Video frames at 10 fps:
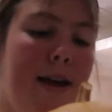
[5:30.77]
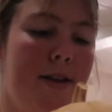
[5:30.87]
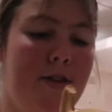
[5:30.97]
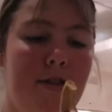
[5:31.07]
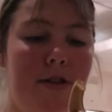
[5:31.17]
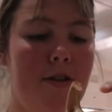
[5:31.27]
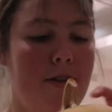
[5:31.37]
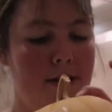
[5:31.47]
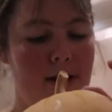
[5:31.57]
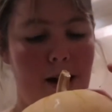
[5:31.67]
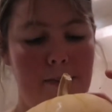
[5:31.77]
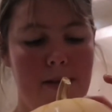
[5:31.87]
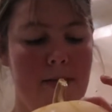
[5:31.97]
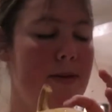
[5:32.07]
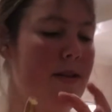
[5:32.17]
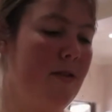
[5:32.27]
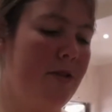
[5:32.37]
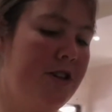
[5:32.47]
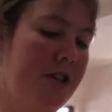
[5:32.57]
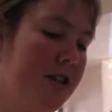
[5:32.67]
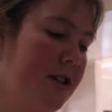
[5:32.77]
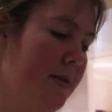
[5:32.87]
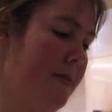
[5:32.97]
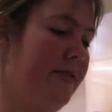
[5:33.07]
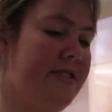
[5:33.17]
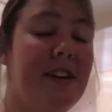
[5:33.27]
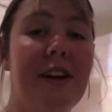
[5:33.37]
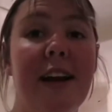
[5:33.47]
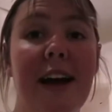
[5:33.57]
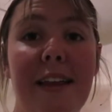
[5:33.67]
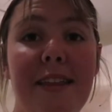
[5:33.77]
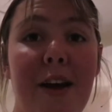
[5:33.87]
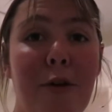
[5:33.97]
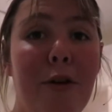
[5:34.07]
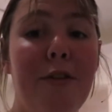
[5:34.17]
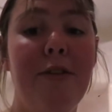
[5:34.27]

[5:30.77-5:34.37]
So the top is a bit squishy, so I'm obviously gonna cut that off,